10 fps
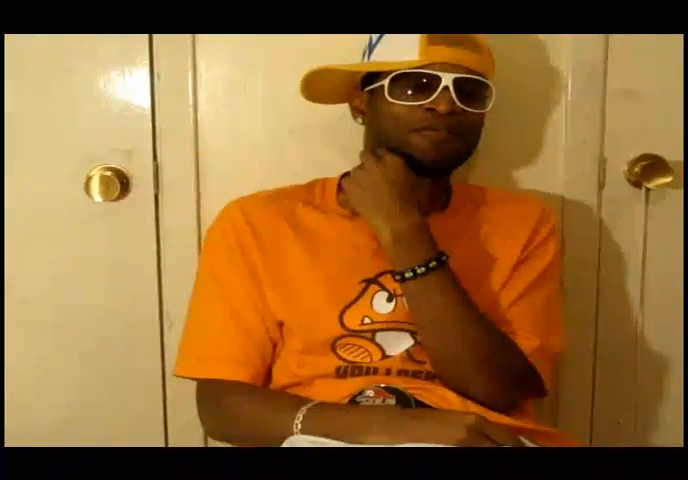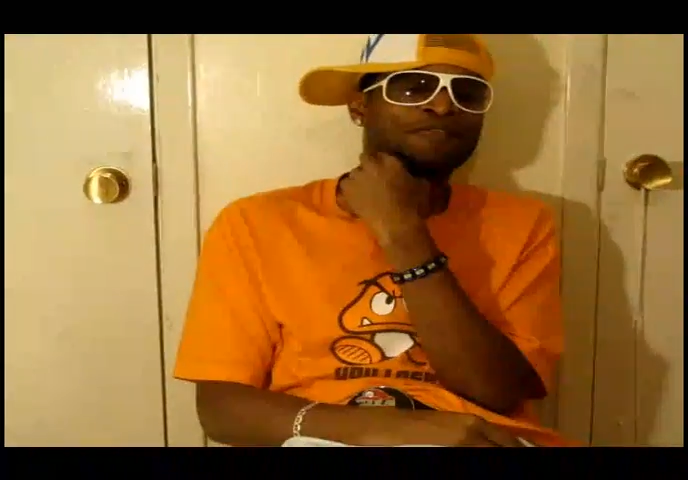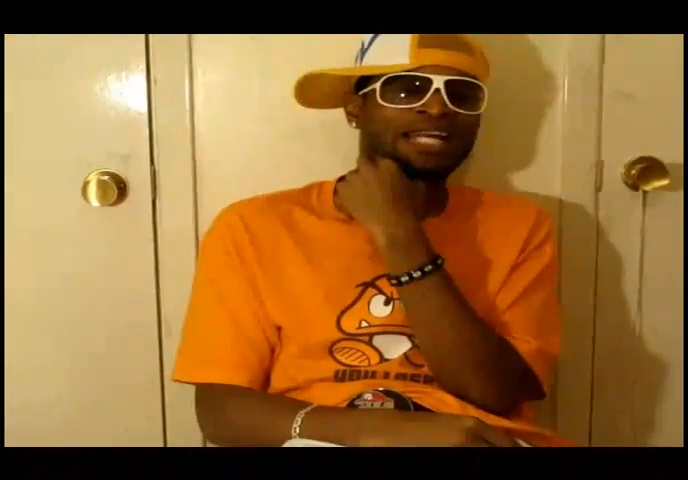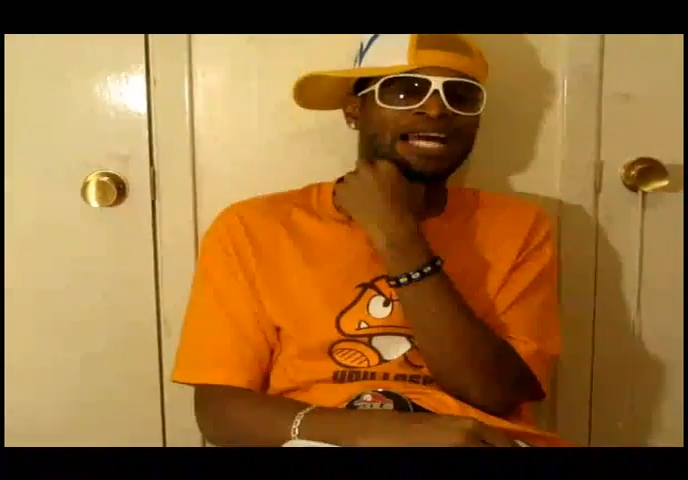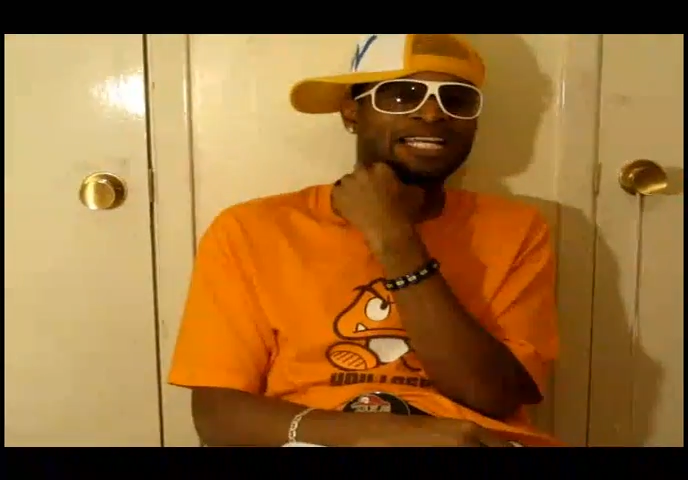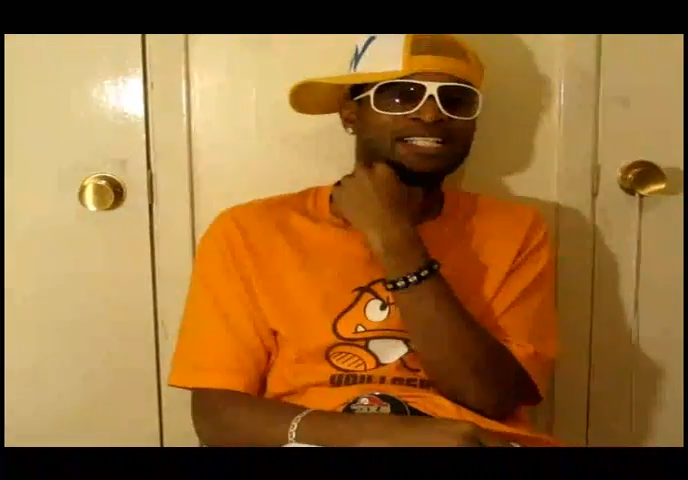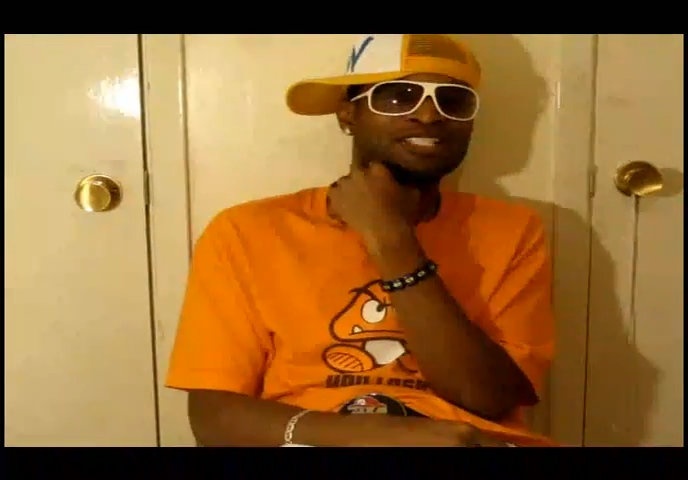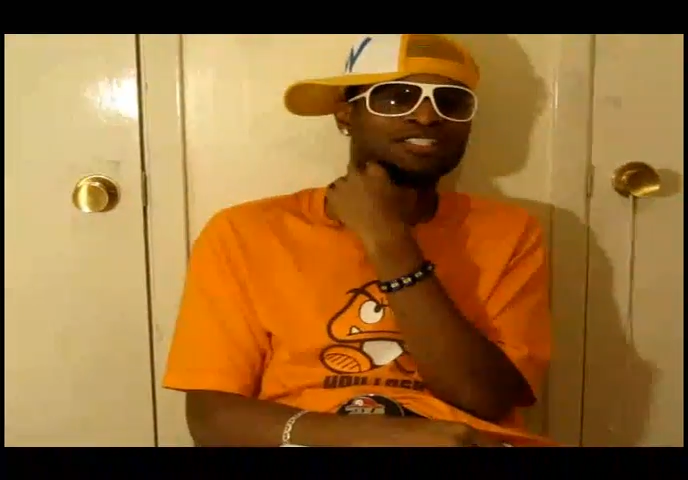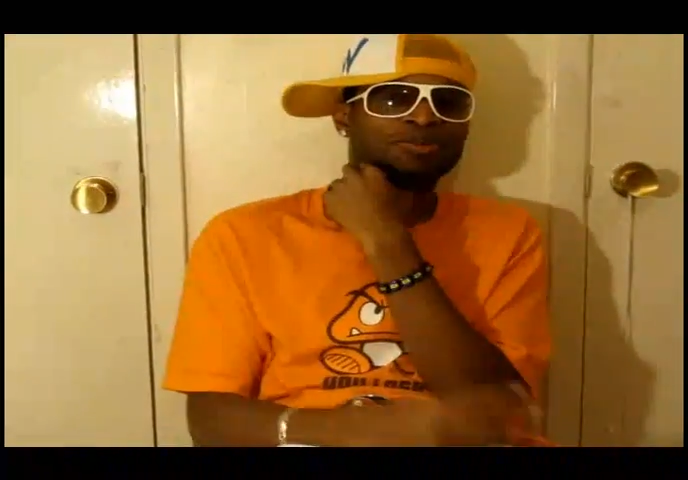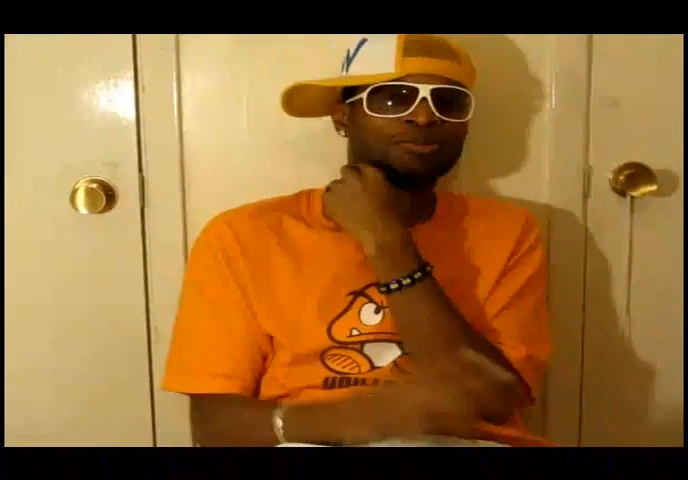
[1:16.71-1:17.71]

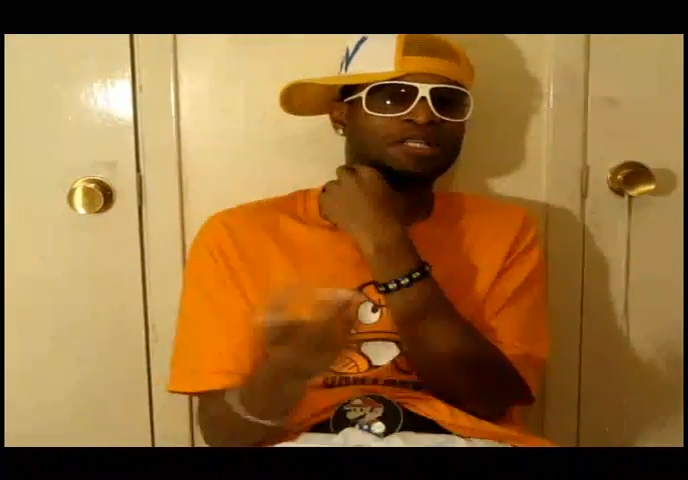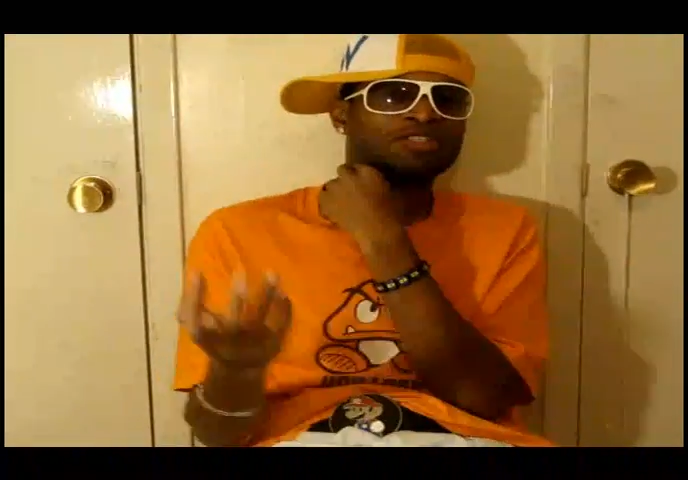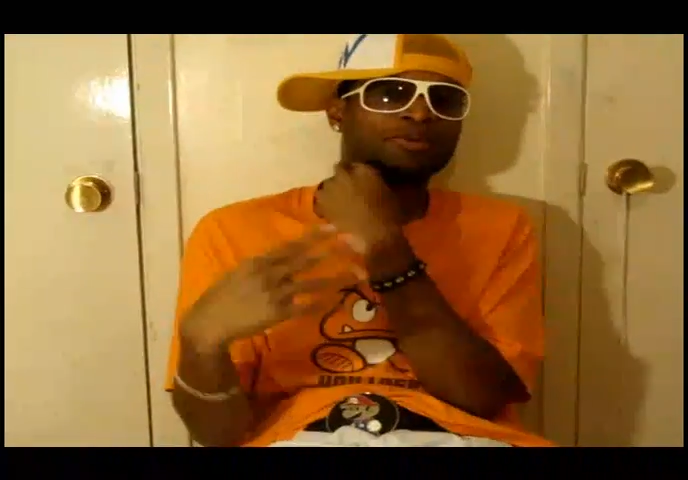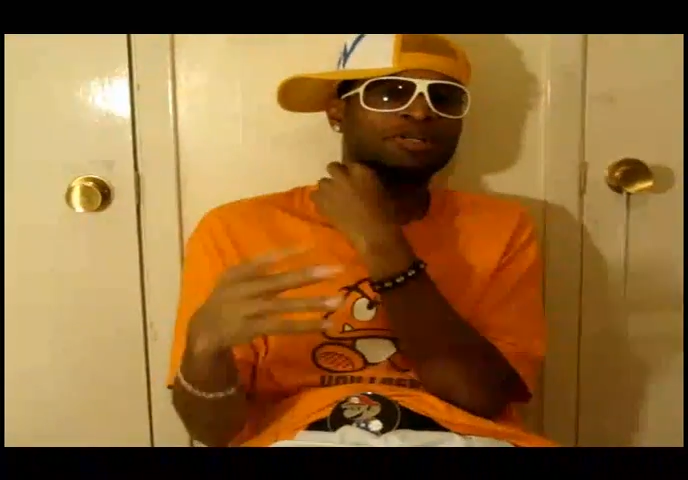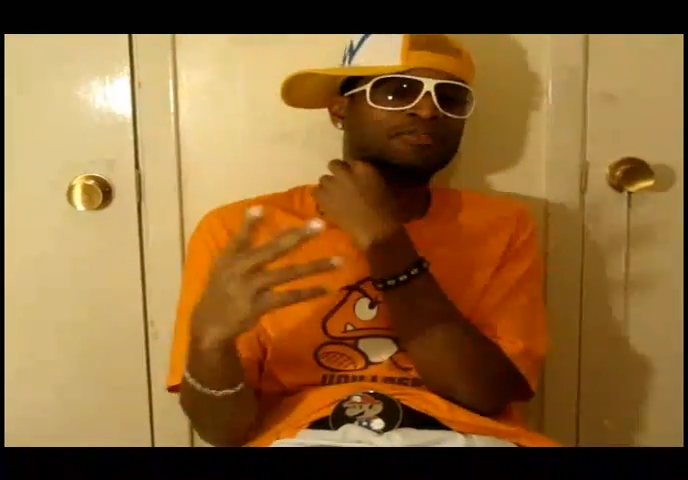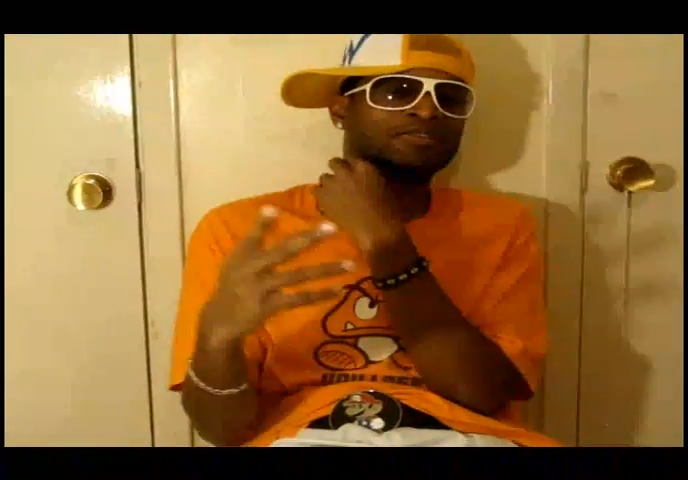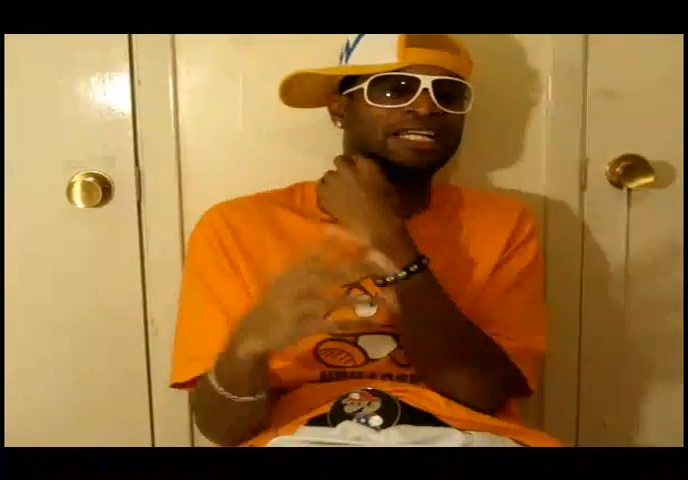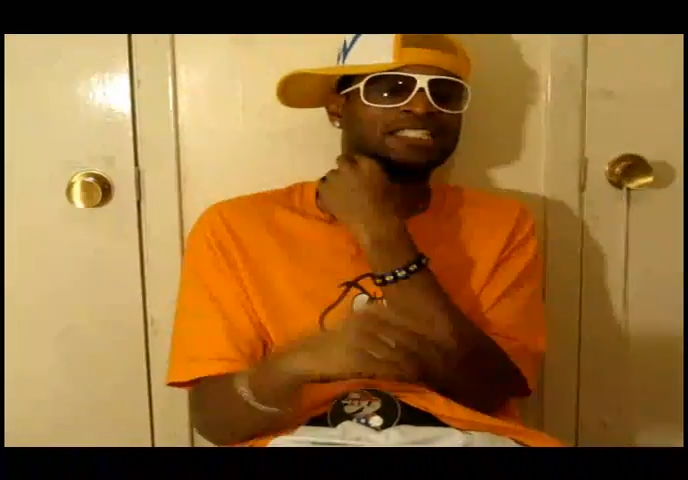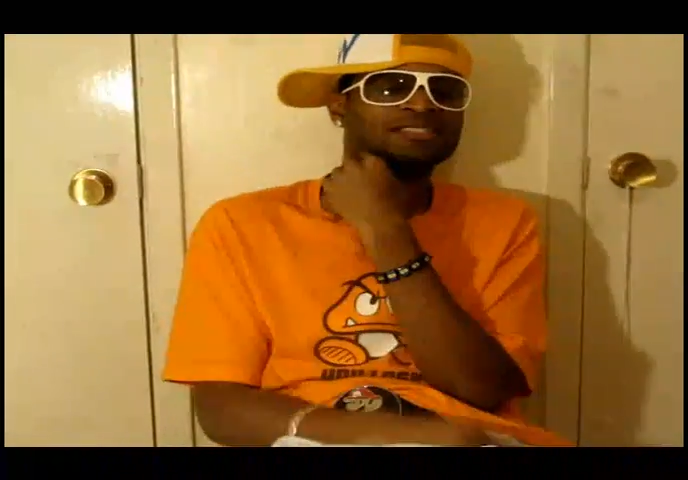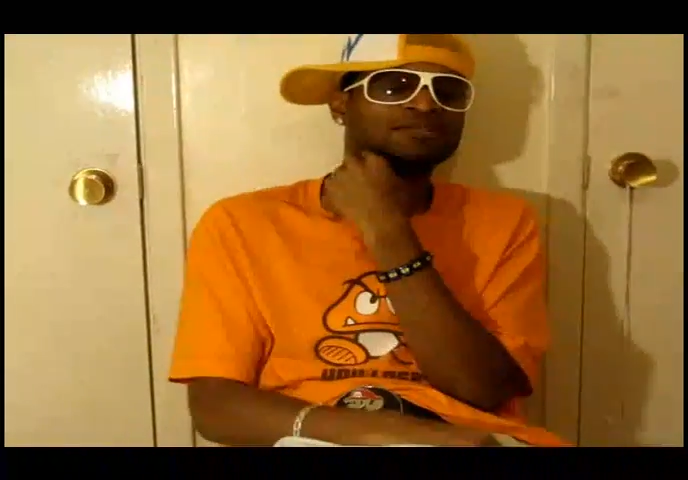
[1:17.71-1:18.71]
flags. So we make superhero
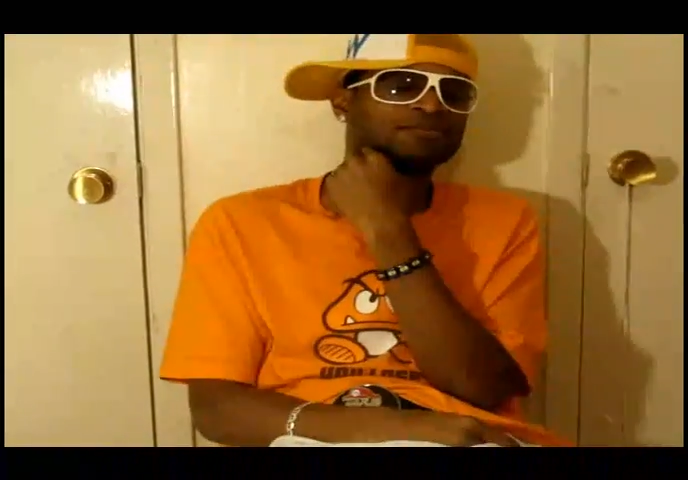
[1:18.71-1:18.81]
flags.